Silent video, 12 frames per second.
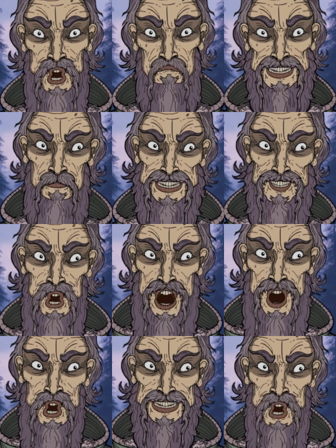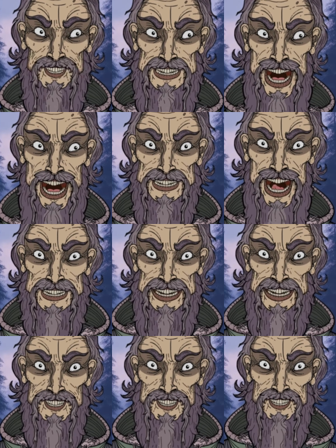the breakdown of societal
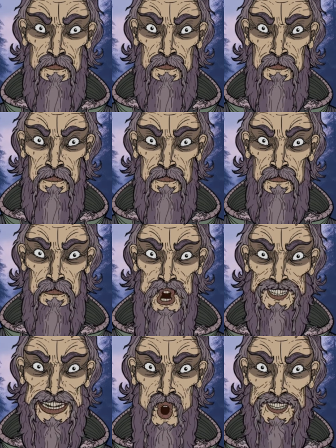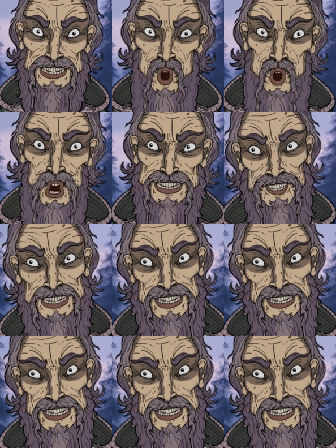norms and the intrusion of